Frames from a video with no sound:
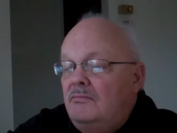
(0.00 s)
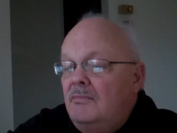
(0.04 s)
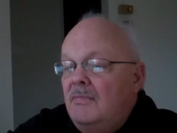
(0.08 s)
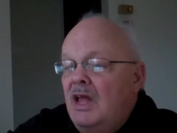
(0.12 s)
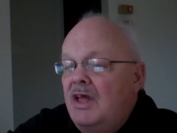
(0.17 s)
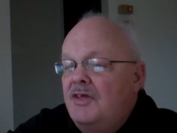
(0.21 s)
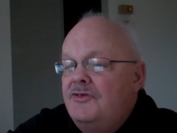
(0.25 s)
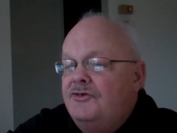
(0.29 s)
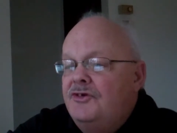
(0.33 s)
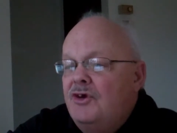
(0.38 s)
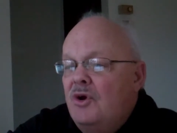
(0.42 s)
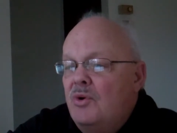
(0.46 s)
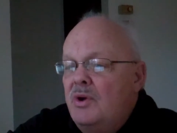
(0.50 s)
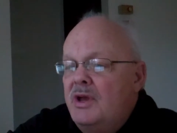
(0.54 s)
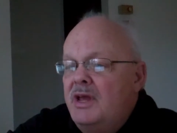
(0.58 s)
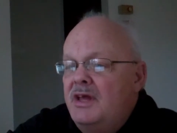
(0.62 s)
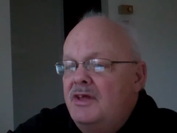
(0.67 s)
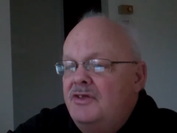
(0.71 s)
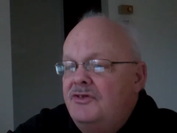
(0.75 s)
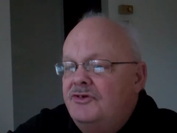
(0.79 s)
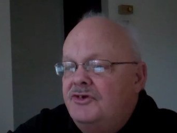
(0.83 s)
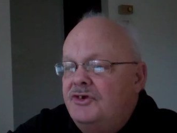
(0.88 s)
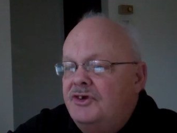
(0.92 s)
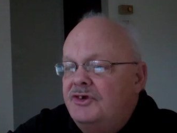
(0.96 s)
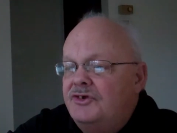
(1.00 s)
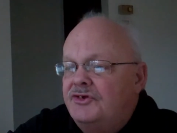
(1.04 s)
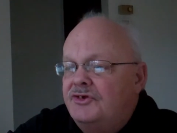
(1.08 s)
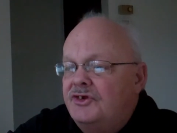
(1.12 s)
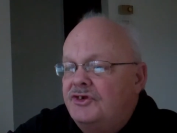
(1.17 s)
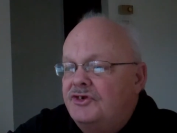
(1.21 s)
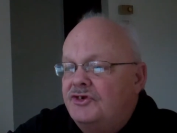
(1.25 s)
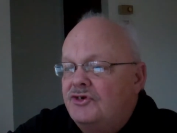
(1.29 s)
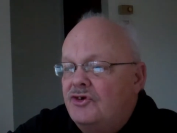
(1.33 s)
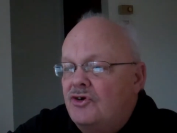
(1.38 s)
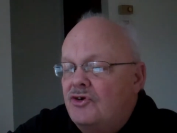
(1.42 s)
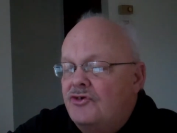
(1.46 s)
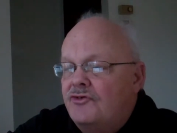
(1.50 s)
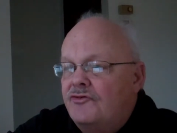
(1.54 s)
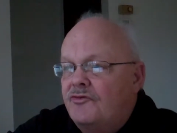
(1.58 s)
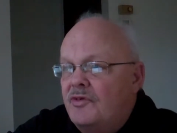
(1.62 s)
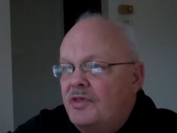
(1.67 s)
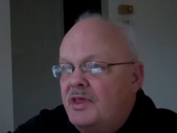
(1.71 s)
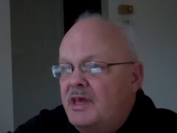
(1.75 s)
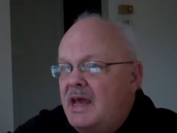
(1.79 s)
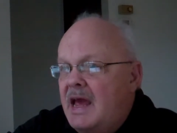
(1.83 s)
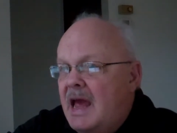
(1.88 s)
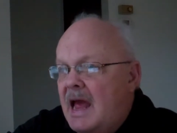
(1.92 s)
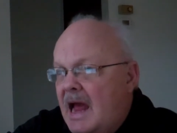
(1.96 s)
And so ends is the search for
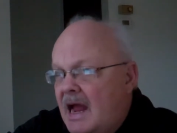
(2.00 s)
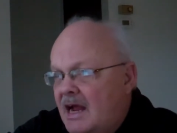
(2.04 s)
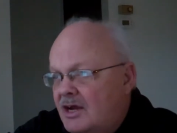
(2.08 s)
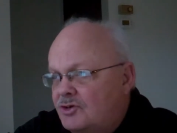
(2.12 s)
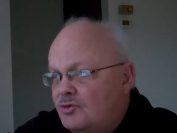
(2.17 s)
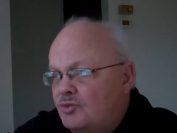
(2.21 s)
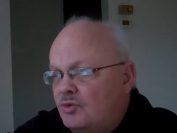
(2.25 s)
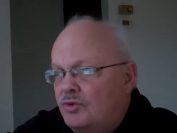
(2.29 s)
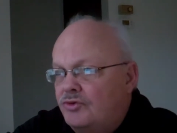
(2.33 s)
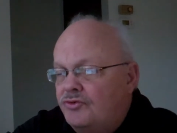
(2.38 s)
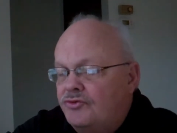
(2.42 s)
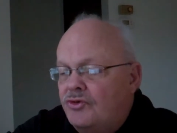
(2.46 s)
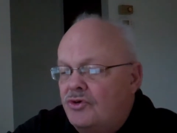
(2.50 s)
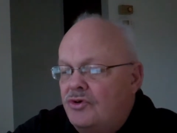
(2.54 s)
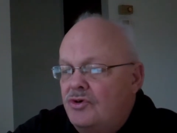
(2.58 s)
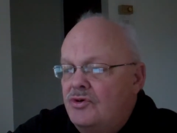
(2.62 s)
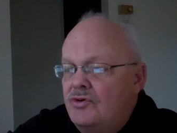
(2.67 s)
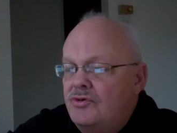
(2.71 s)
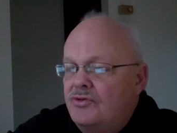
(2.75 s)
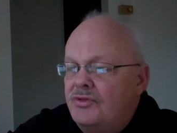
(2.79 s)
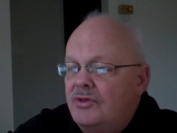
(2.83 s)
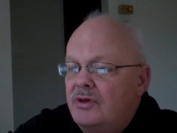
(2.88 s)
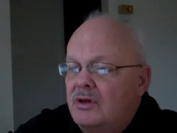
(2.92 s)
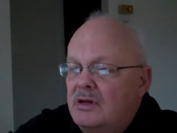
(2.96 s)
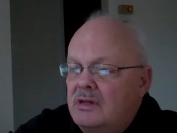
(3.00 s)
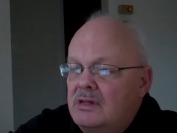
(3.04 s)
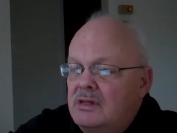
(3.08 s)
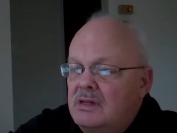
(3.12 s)
the actual truth